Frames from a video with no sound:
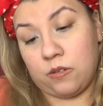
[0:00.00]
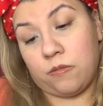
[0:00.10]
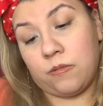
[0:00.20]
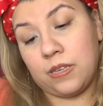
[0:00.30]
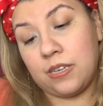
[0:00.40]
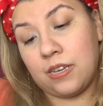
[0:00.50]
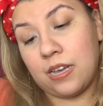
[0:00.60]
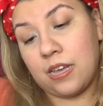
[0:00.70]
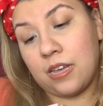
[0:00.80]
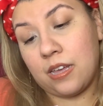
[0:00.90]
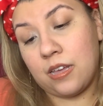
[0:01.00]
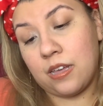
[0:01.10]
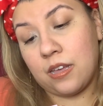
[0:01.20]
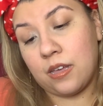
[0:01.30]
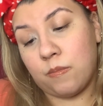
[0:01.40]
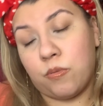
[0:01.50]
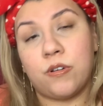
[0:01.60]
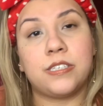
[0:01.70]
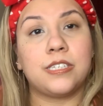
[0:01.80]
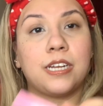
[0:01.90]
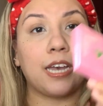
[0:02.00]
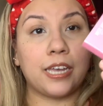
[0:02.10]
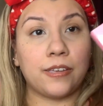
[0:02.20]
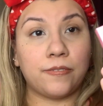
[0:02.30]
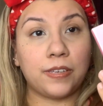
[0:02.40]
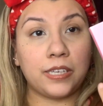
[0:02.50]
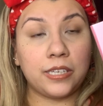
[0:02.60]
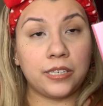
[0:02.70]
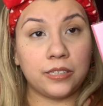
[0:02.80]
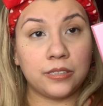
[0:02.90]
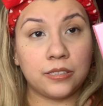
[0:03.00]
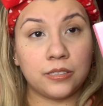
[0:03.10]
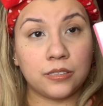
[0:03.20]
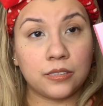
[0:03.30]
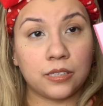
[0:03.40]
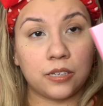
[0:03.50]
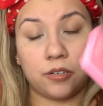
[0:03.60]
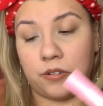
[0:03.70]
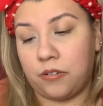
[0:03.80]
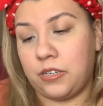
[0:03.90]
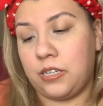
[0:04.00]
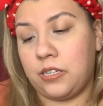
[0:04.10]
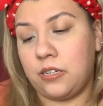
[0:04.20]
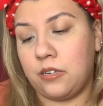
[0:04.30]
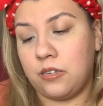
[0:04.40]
We got Poison Ivy, like a green.